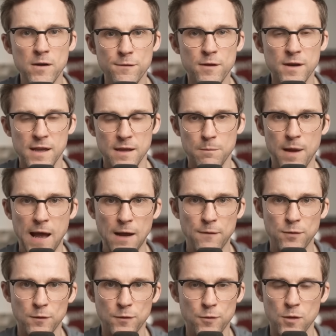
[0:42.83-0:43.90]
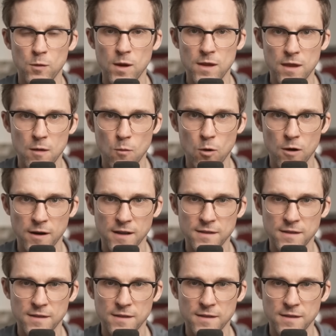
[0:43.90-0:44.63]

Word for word: very impactful for the way they work.